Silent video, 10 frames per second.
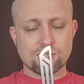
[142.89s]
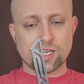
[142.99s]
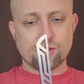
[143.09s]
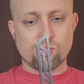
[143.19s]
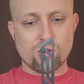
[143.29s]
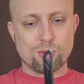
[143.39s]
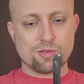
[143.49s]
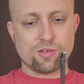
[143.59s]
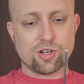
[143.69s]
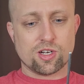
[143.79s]
kind of a rib
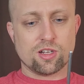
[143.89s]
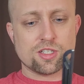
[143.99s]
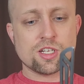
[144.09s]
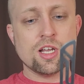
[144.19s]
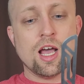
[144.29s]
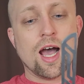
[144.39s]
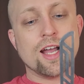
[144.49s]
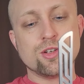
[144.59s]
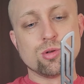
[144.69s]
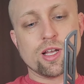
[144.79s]
of a Nautilus,
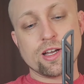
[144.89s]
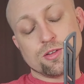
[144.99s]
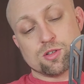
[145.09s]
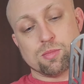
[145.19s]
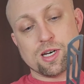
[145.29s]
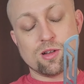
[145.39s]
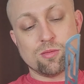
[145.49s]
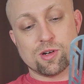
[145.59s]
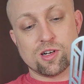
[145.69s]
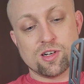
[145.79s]
I do like how there's a bottle
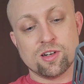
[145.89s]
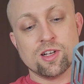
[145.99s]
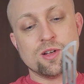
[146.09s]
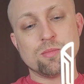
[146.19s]
opener on it.